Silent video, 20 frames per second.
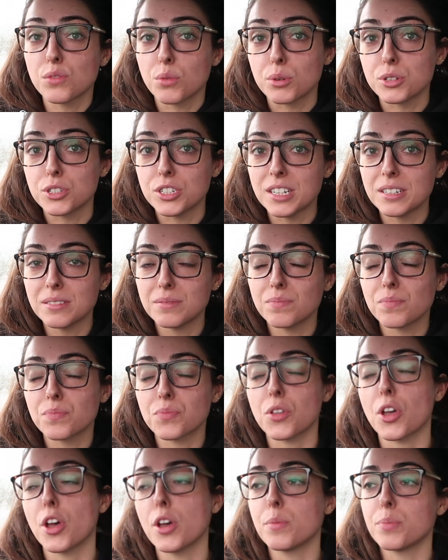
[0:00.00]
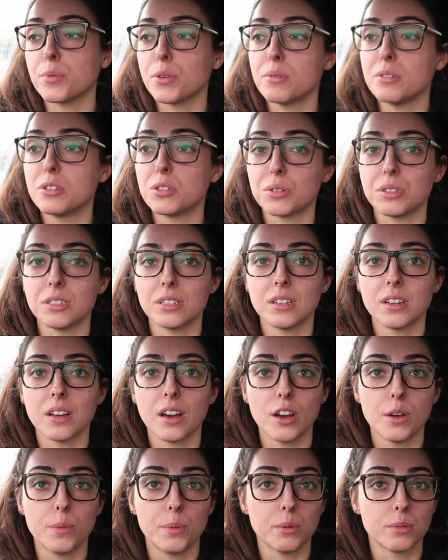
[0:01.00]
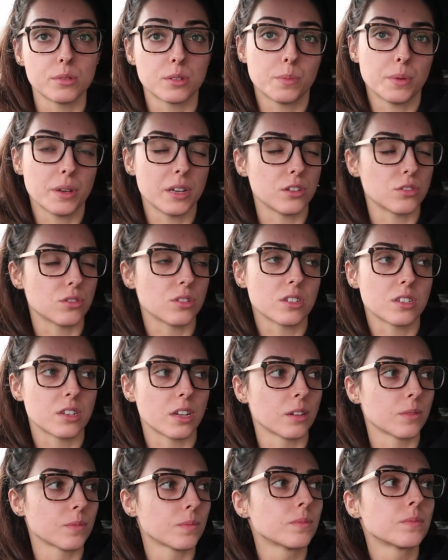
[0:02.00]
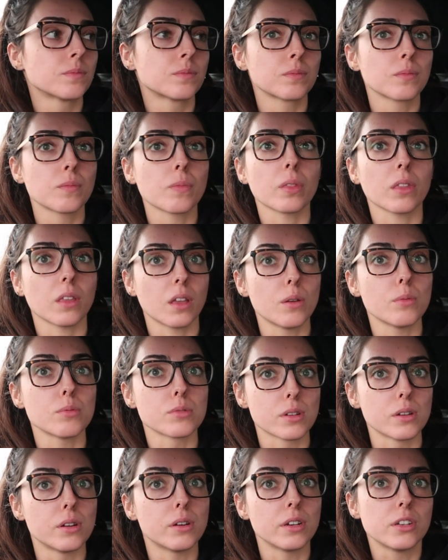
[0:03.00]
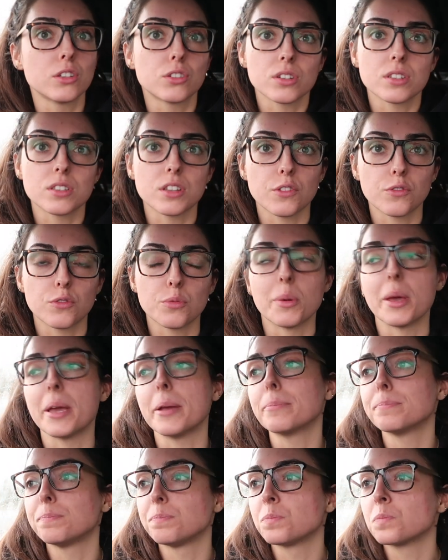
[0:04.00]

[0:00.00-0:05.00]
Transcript: for watching. I hope you enjoyed it. I hope it was a bit interesting. It was a lot interesting for me.